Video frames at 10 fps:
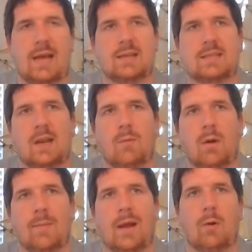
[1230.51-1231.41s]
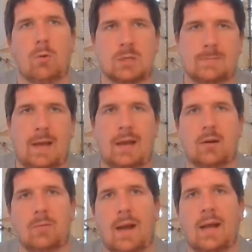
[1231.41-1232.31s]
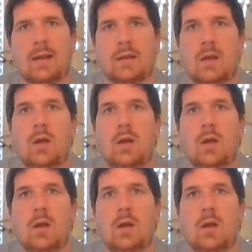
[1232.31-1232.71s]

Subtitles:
instead of worrying about horseback or riding